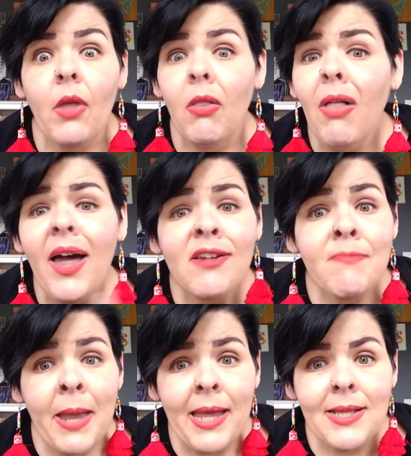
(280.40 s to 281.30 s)
A lot
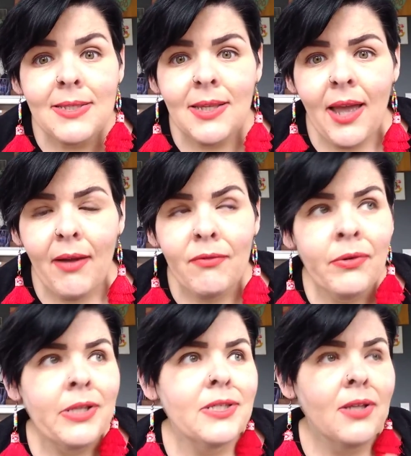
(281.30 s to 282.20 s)
of bands have
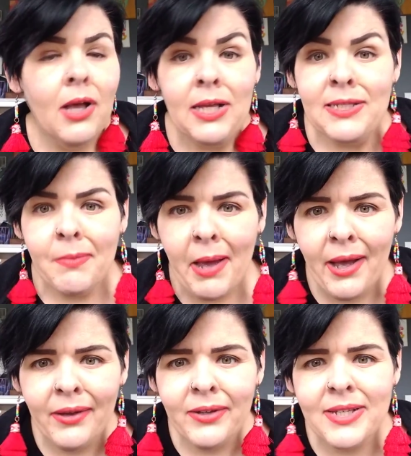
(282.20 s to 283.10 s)
written songs
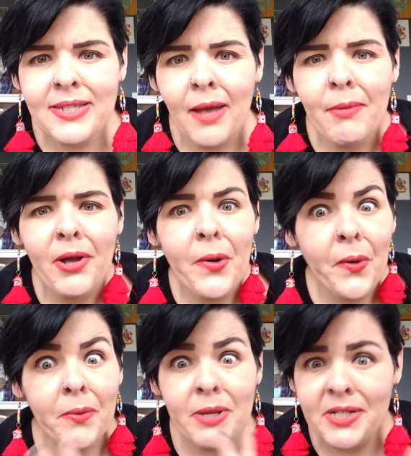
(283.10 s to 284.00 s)
about Kusama
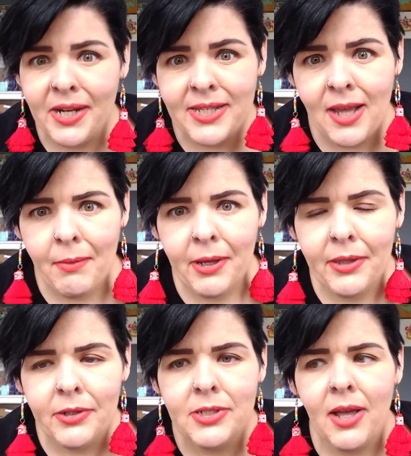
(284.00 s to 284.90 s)
or mentioned Kusama
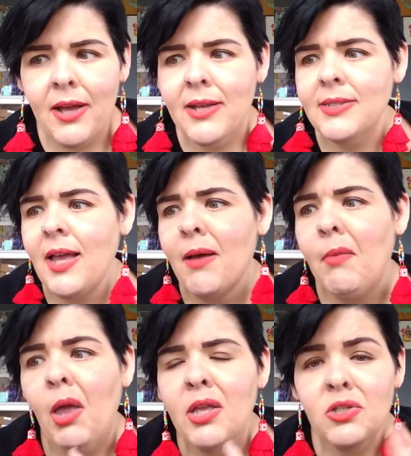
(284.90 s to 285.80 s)
in their songs.
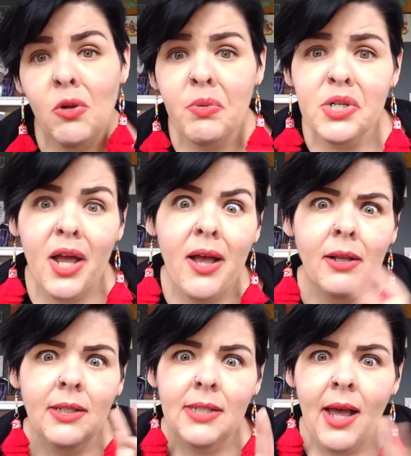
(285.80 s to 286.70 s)

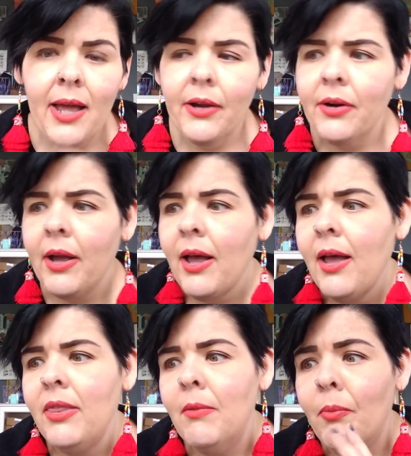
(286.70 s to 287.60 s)
Superchunk, La
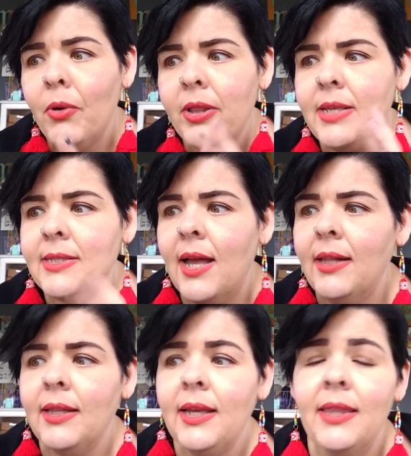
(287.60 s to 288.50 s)
Tigra, the Boy Least
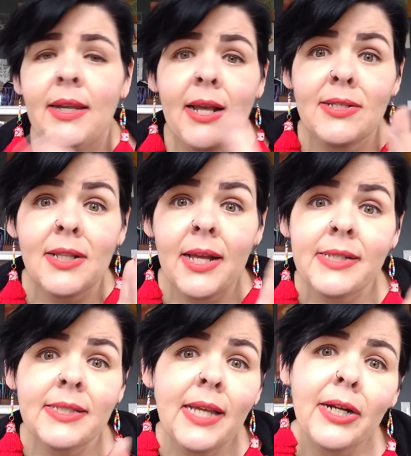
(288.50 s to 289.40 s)
Likely, the Nels
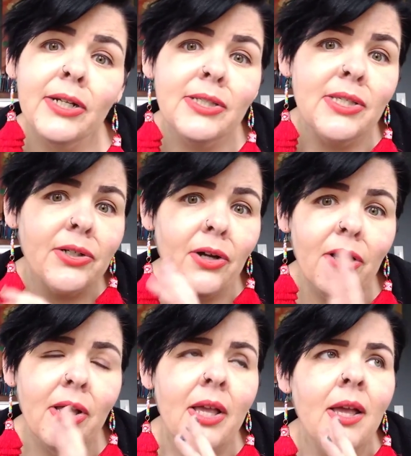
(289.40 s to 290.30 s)
Klein Singers. These are
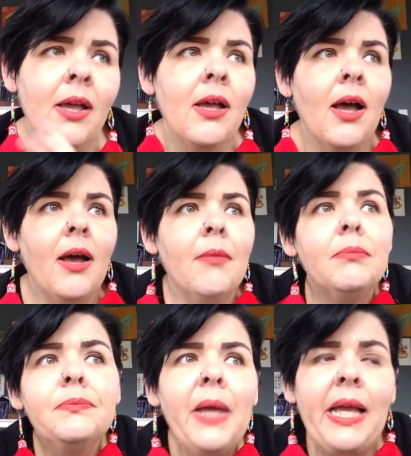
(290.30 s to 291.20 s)
all
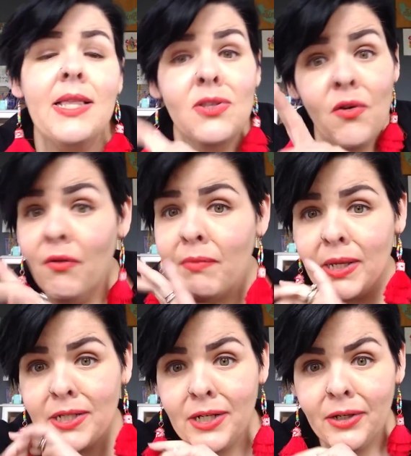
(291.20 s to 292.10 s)
bands who have
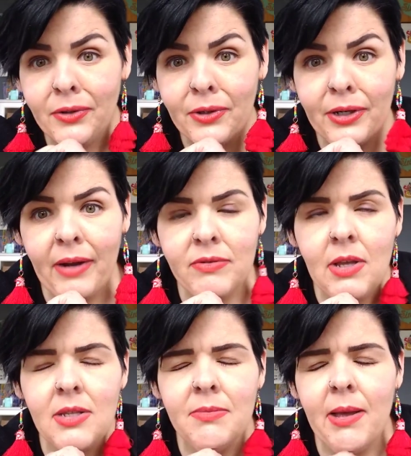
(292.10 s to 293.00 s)
mentioned or have
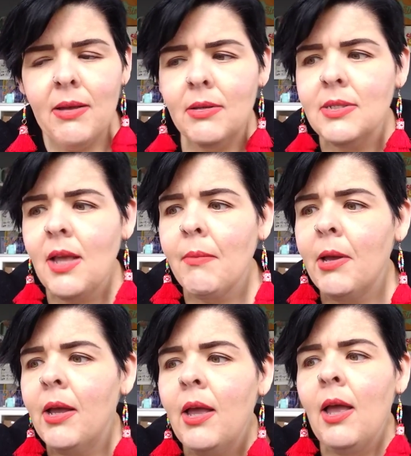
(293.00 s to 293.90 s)
songs about
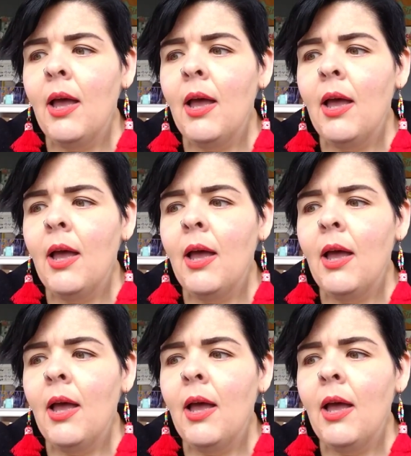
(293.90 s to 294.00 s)
Kusama.